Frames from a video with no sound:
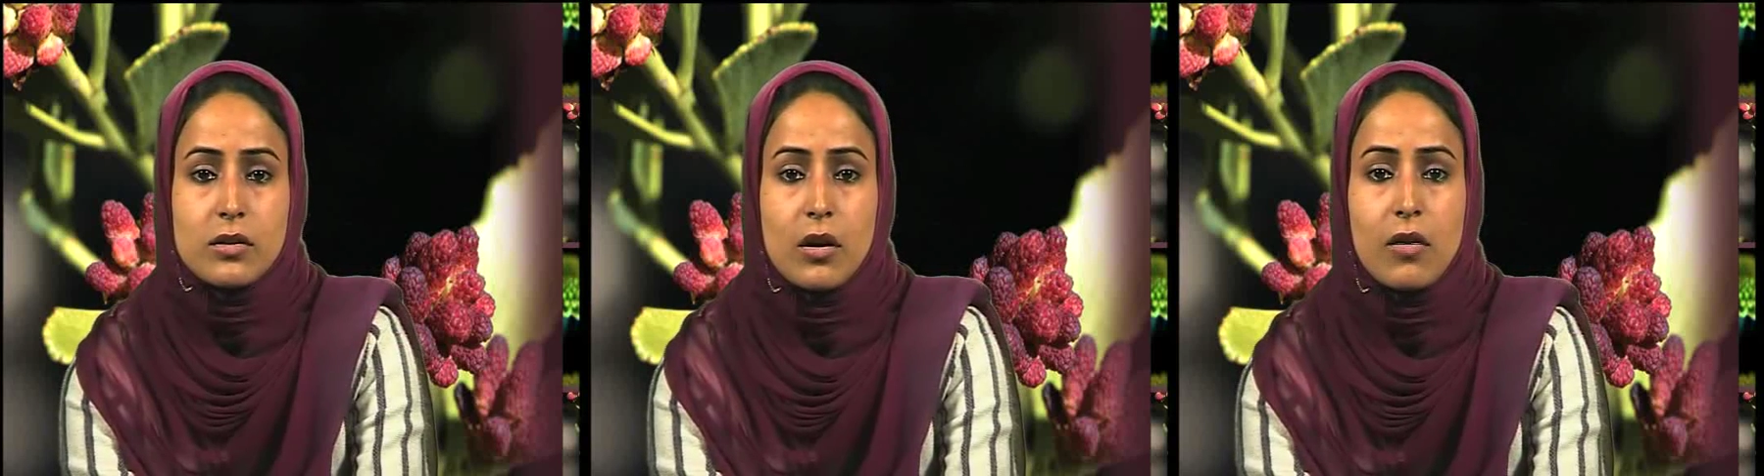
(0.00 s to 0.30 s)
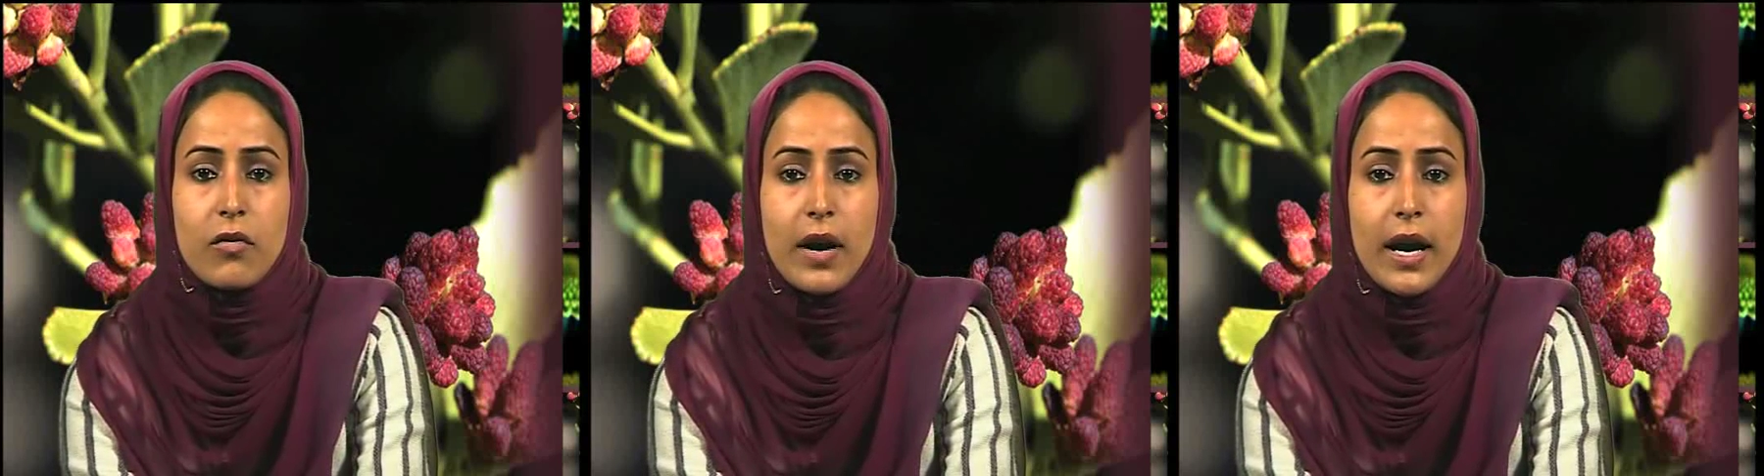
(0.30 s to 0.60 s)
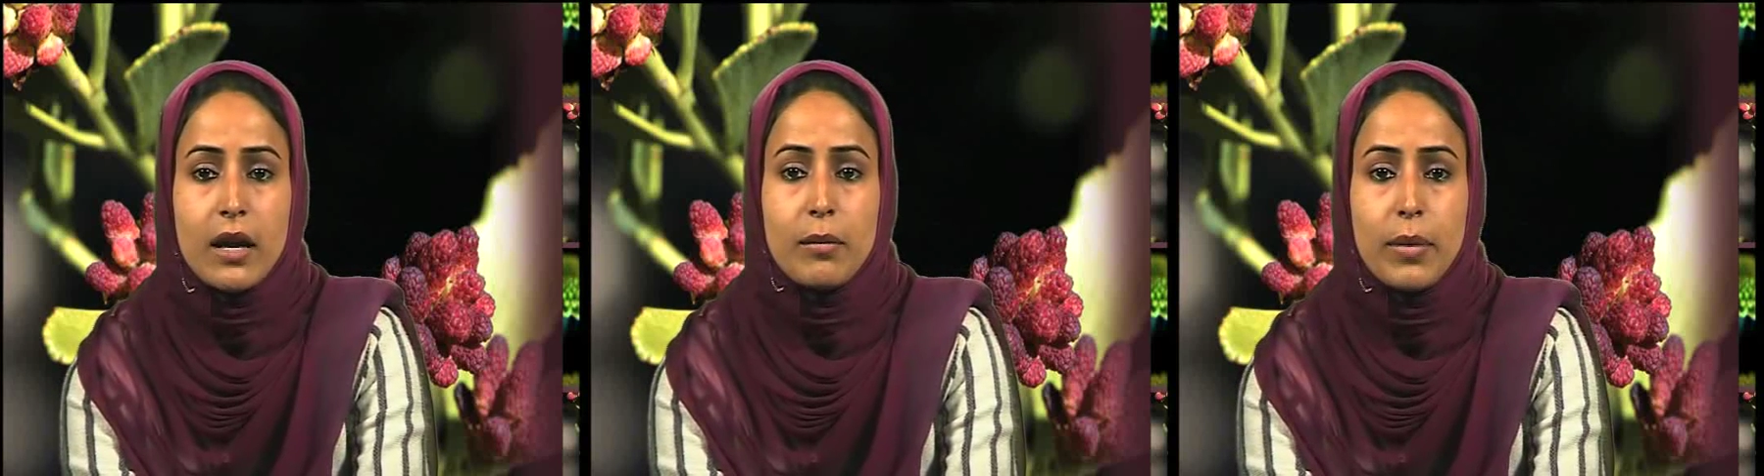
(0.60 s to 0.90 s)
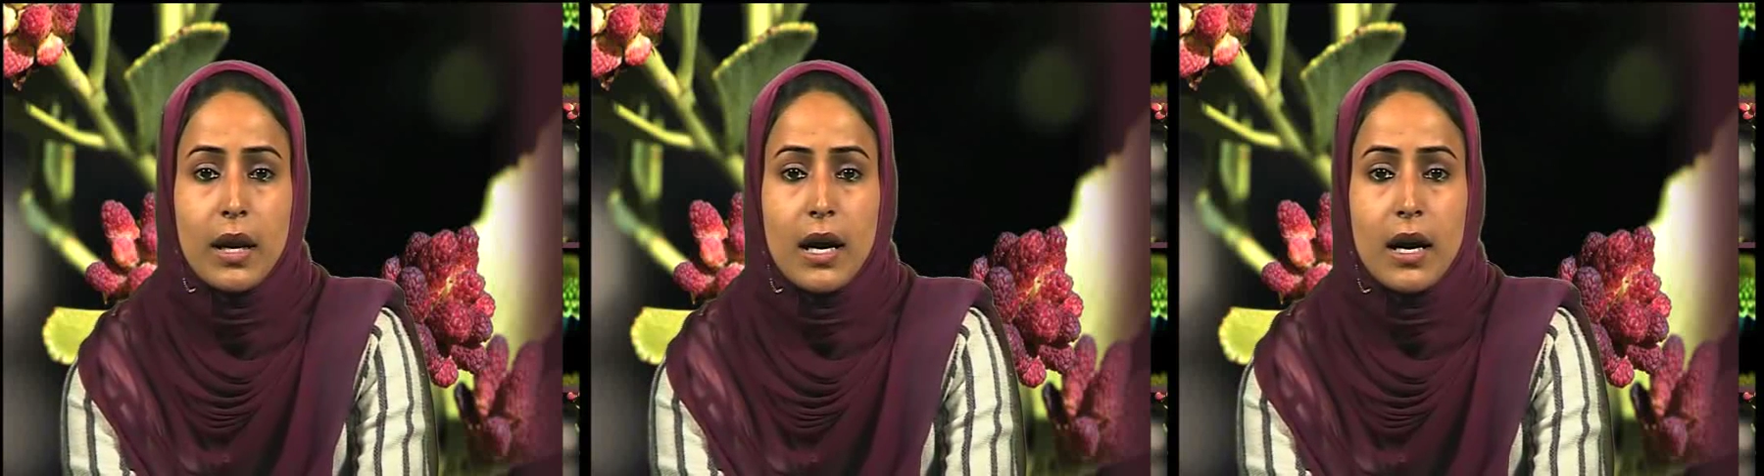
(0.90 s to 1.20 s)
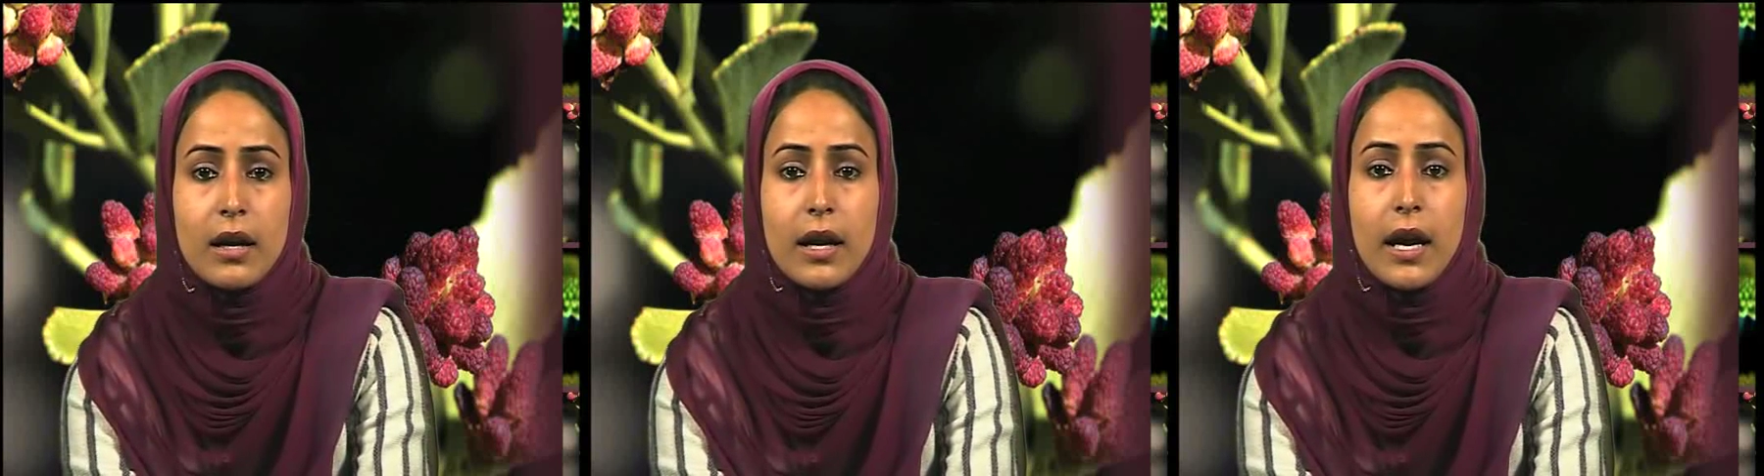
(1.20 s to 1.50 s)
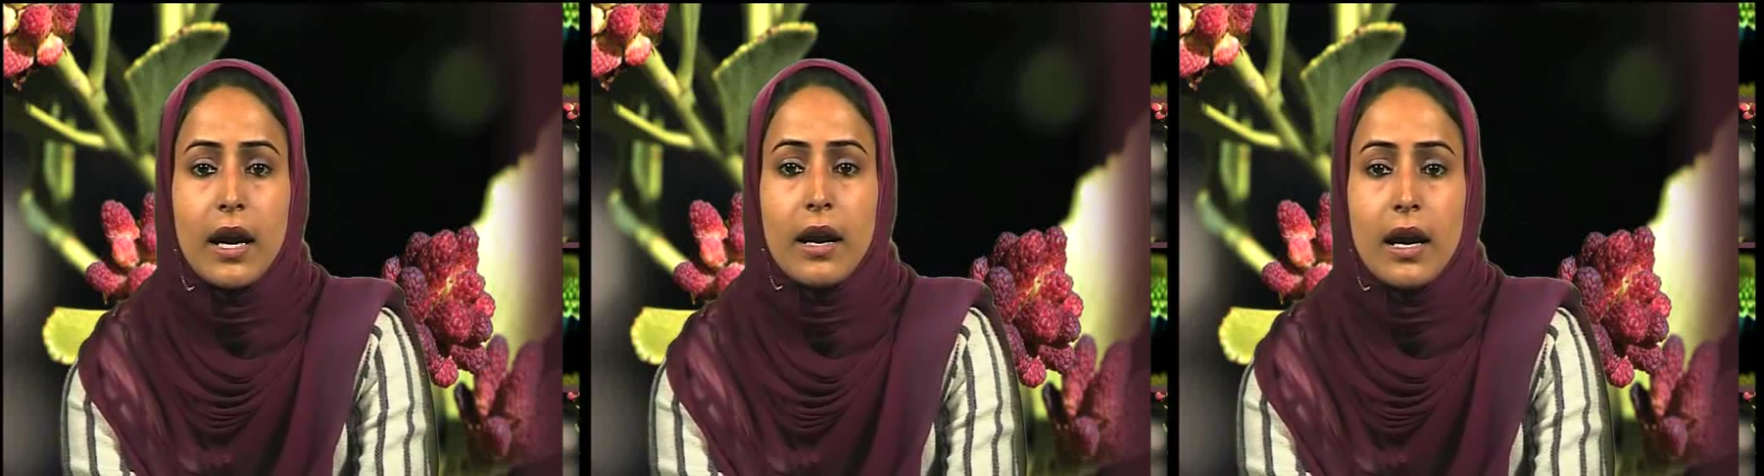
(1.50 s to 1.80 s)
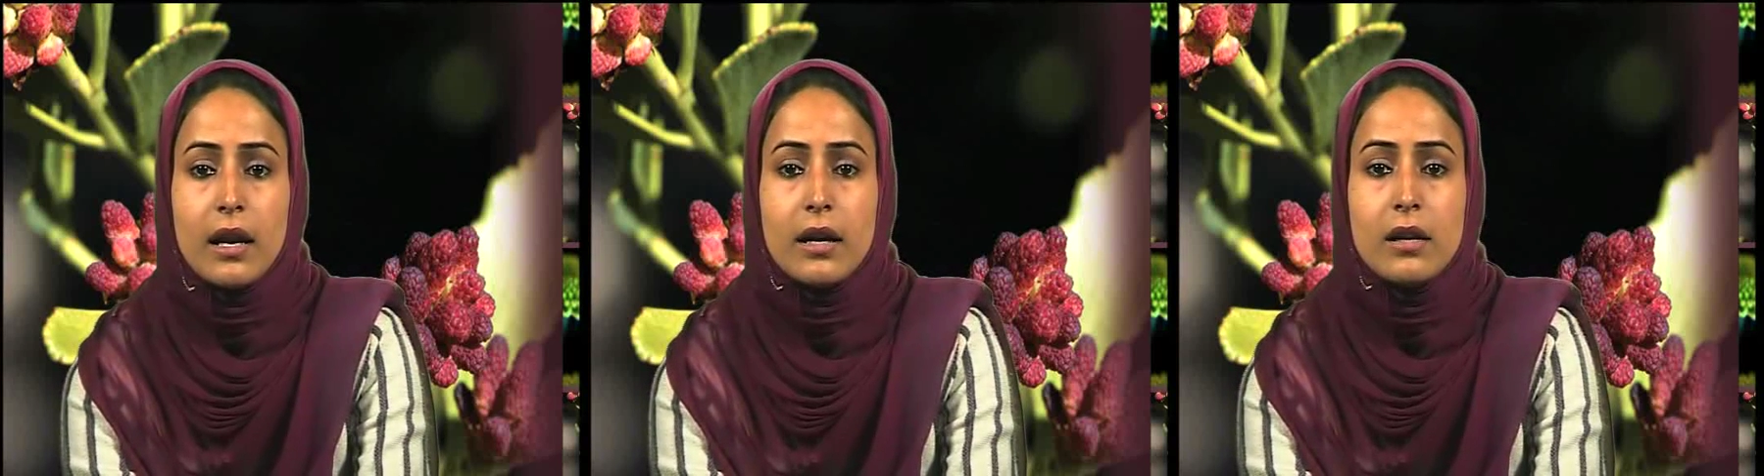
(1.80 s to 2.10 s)
of higher plant and
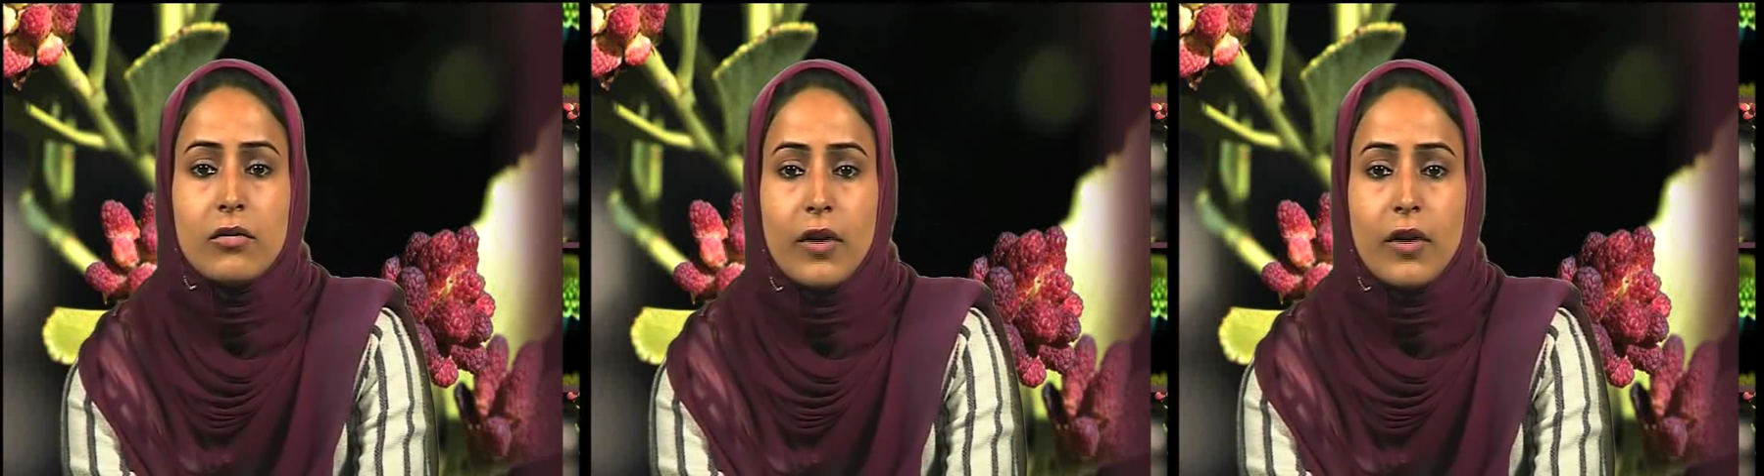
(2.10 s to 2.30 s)
algal